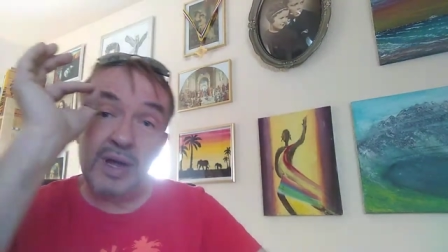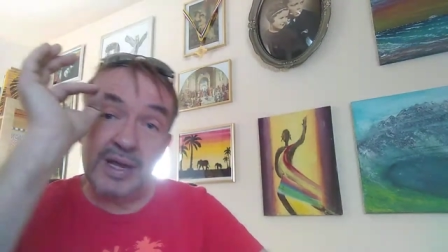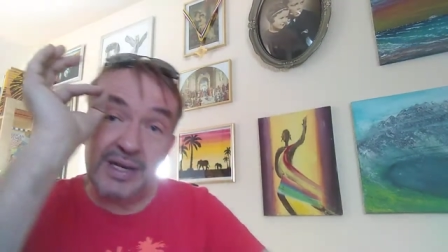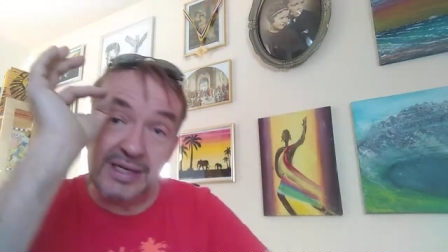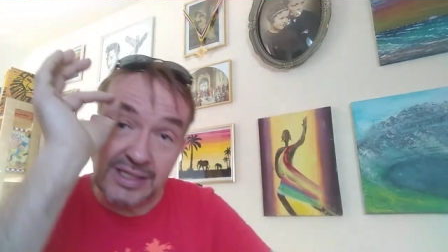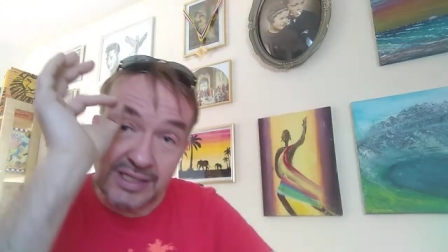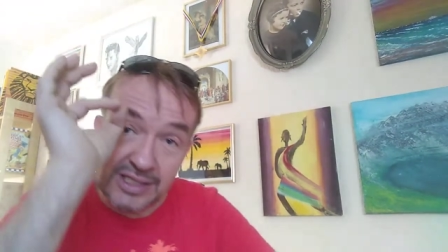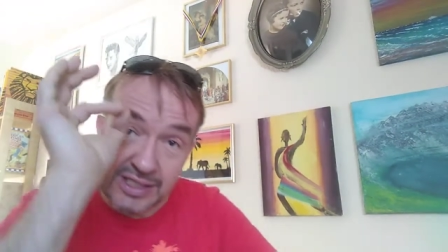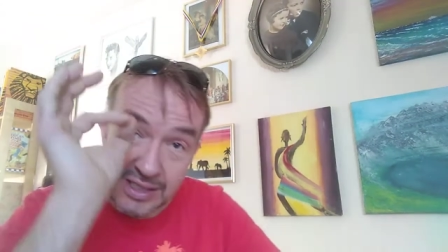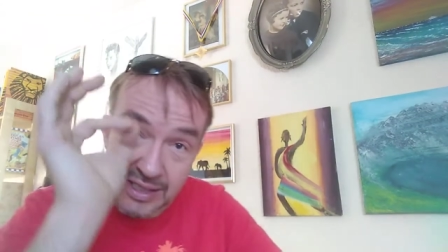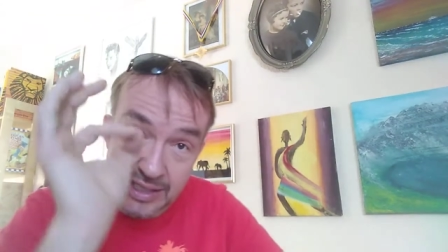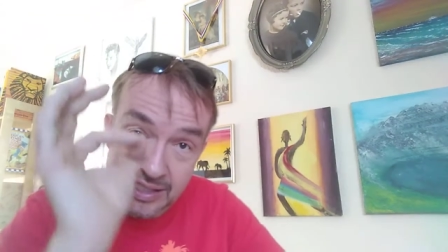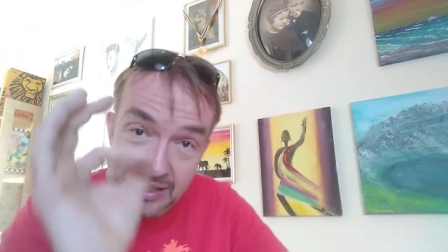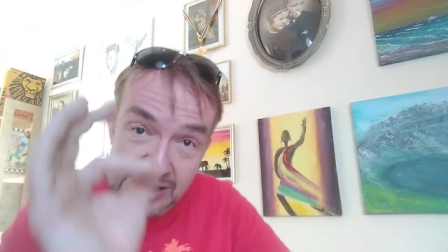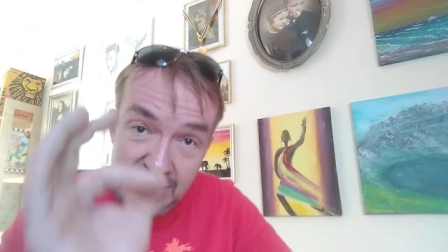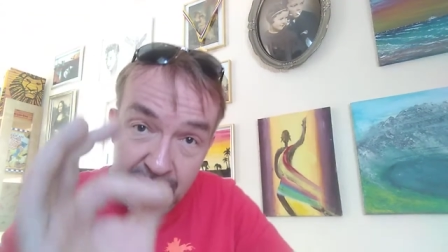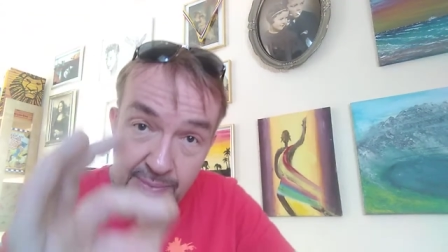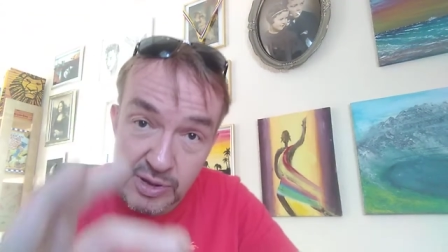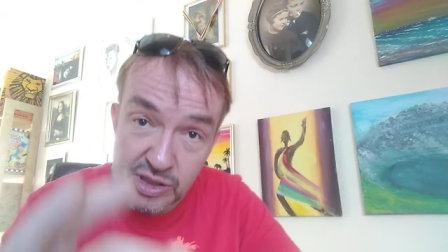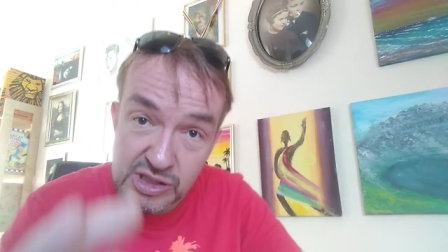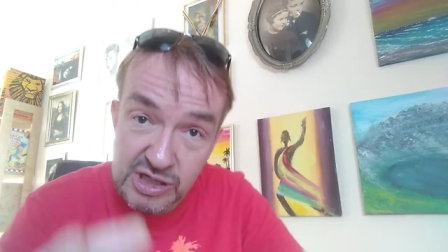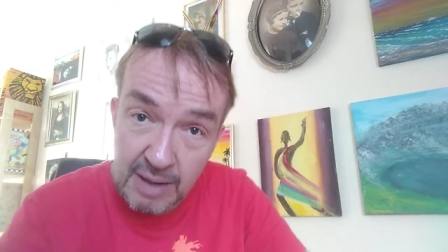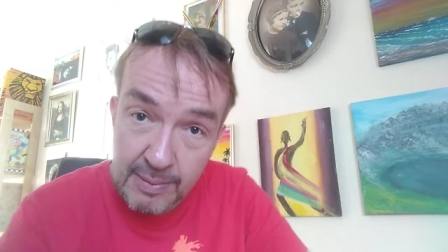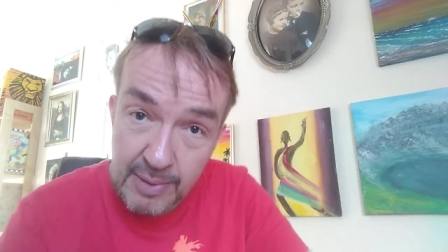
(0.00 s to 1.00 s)
into the
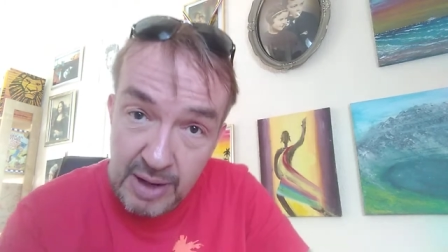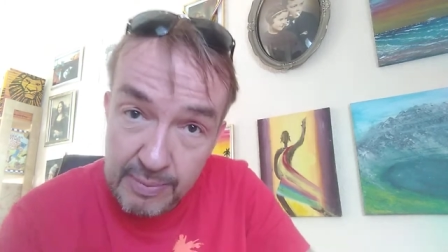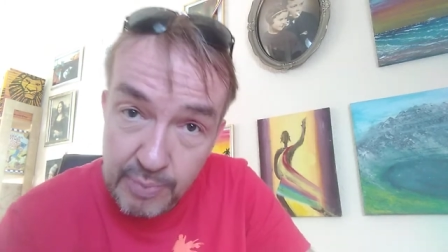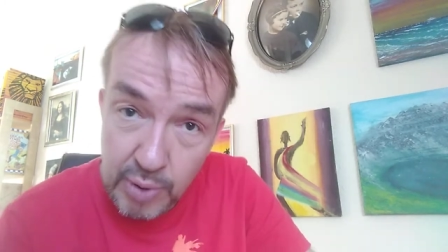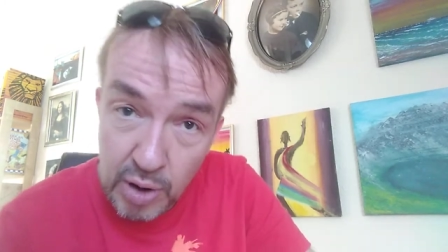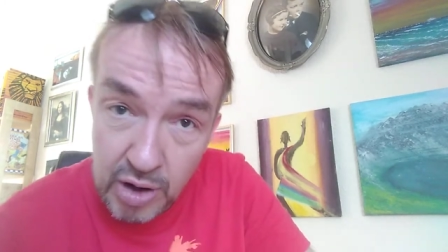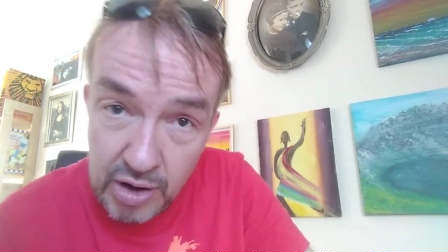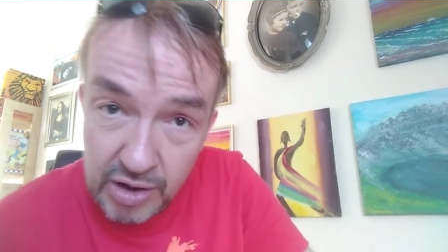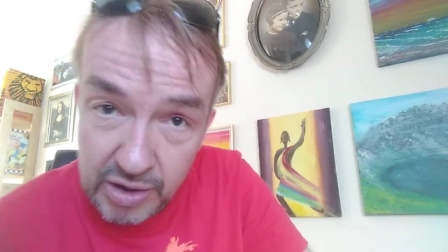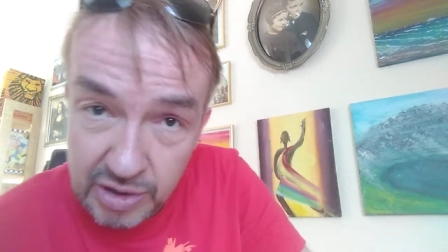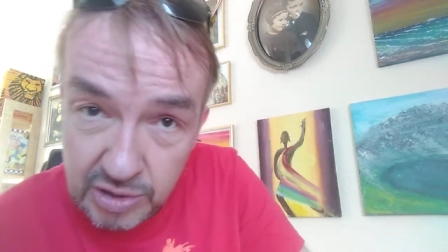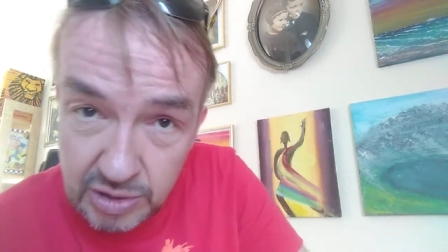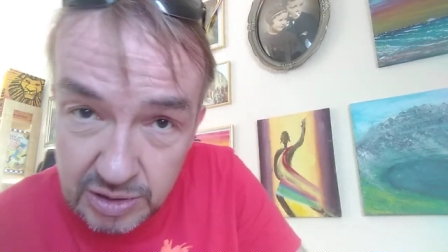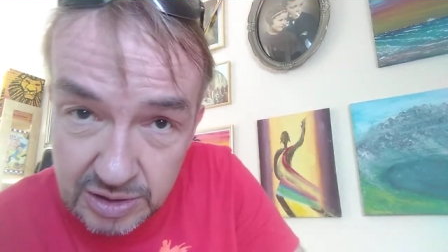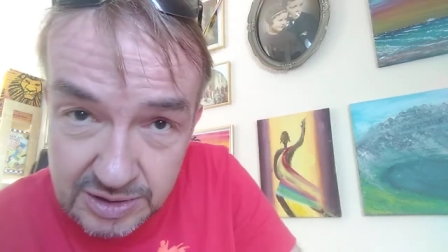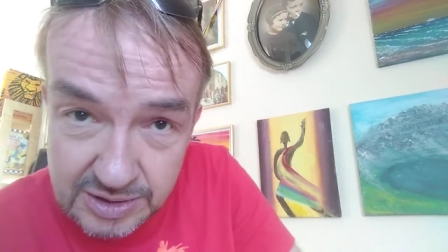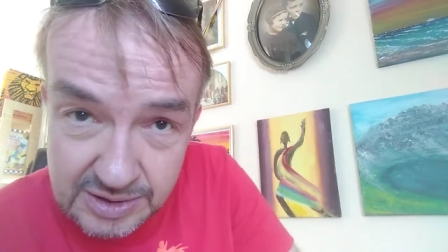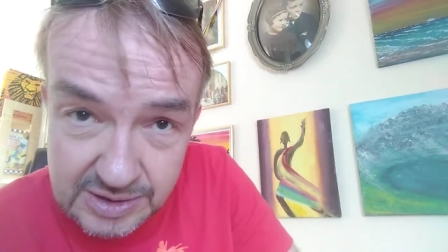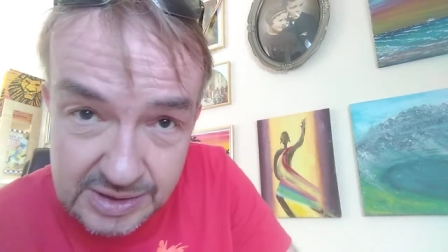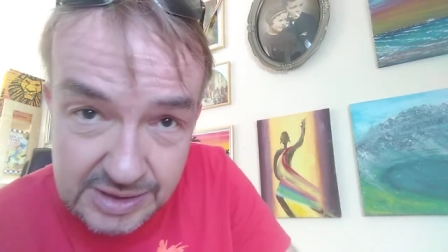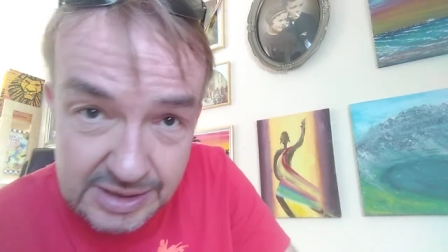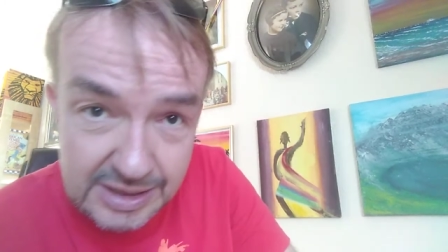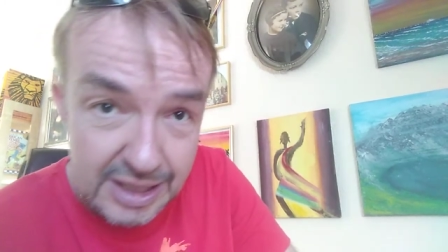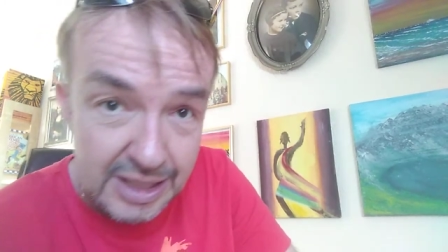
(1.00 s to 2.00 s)
subatomic
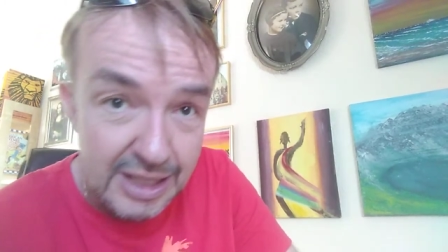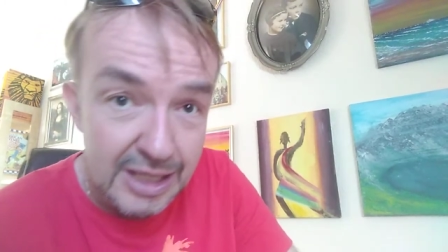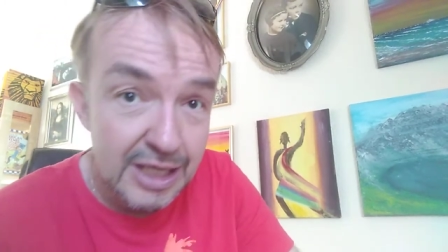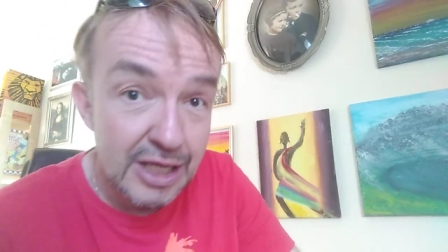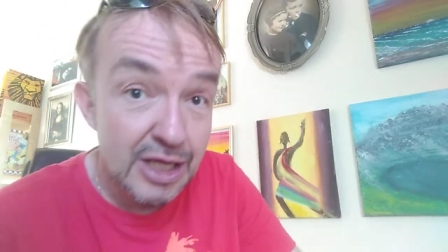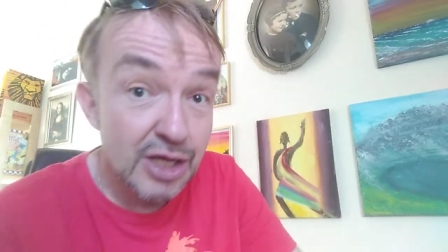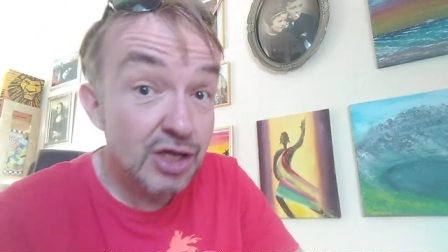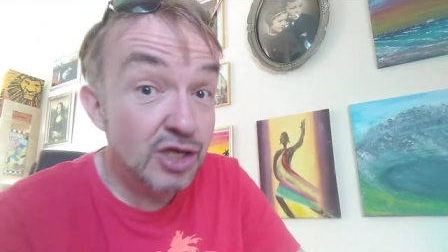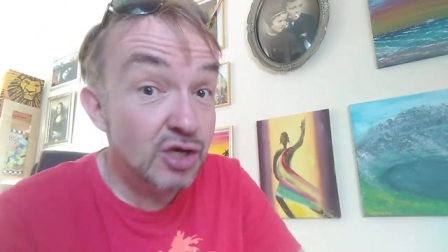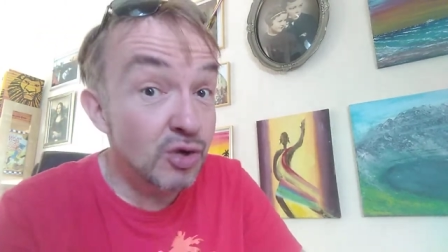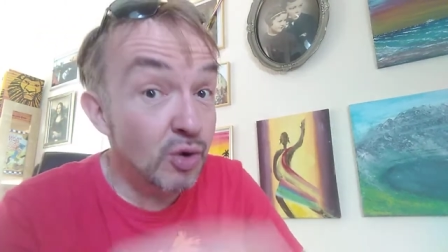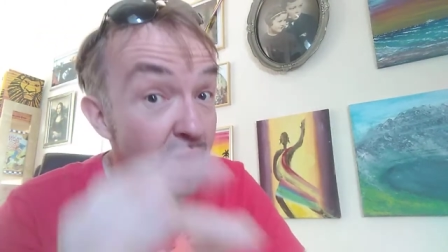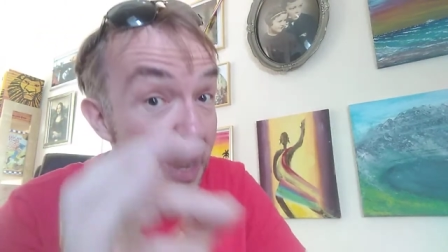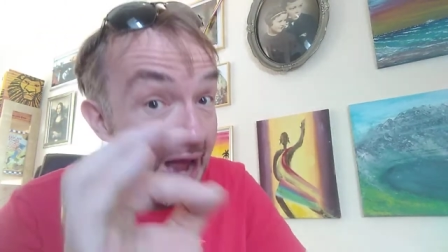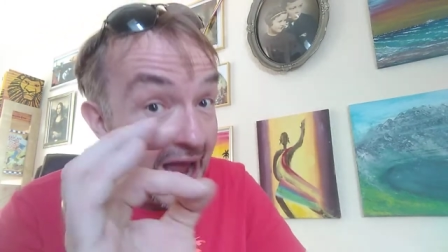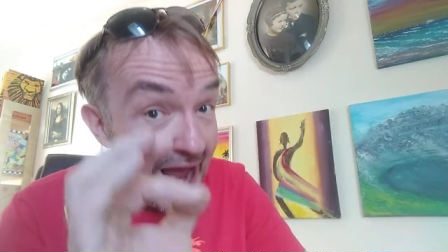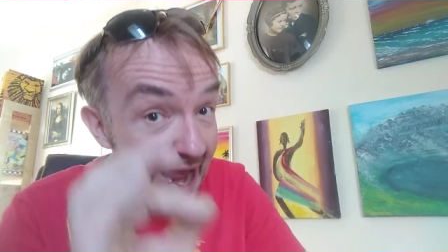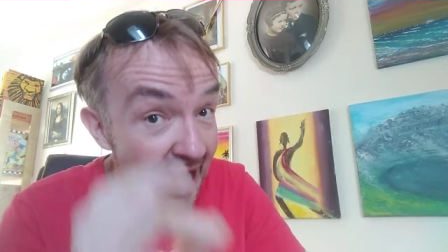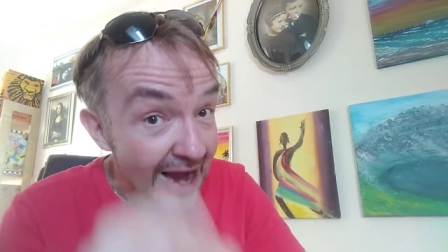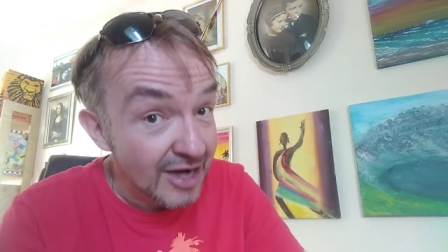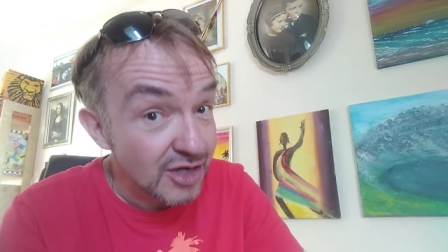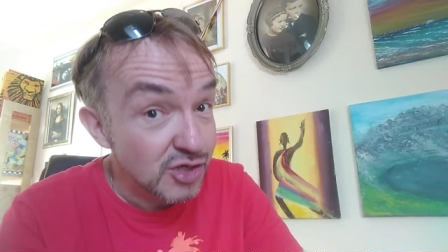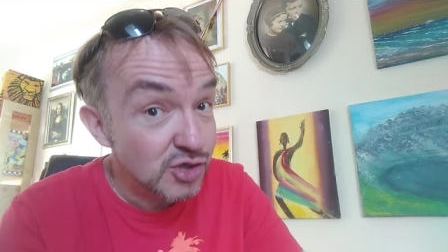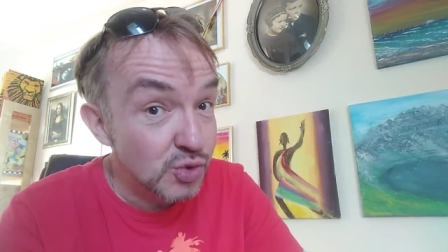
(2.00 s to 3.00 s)
particles, you're
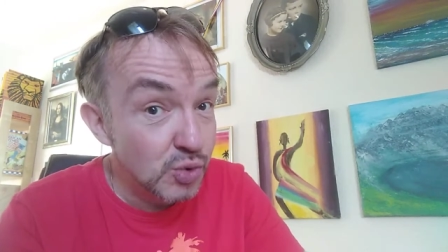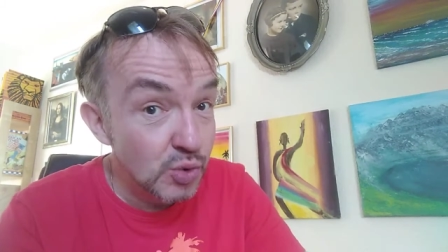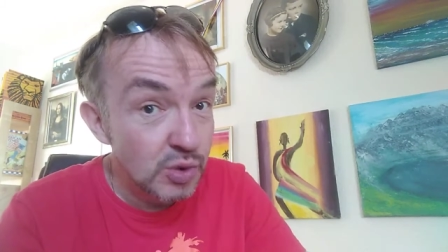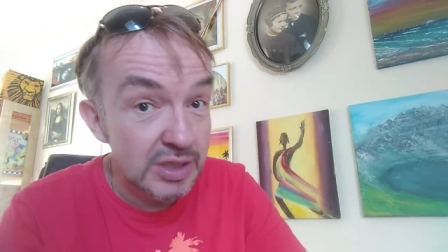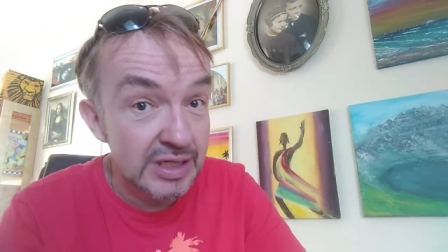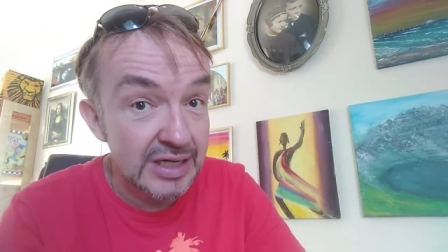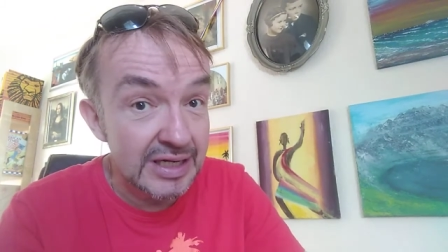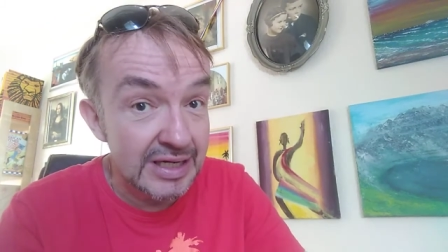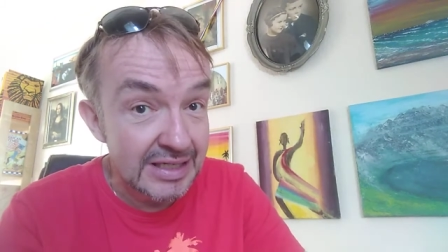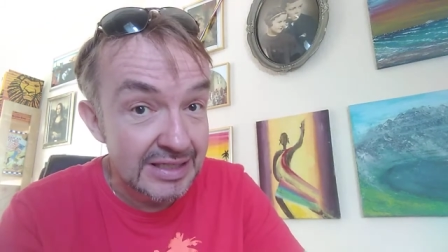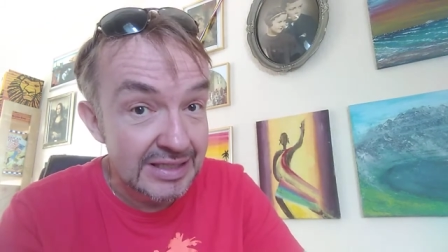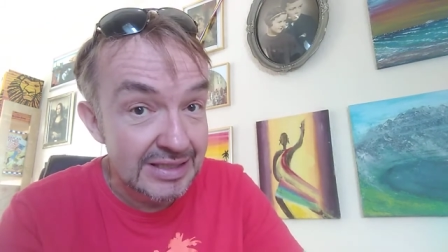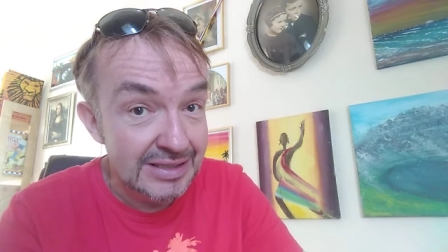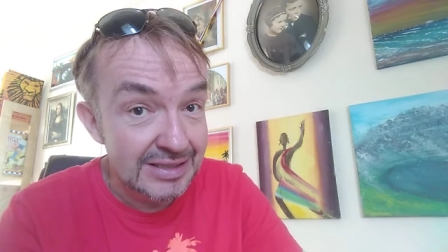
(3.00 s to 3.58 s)
actually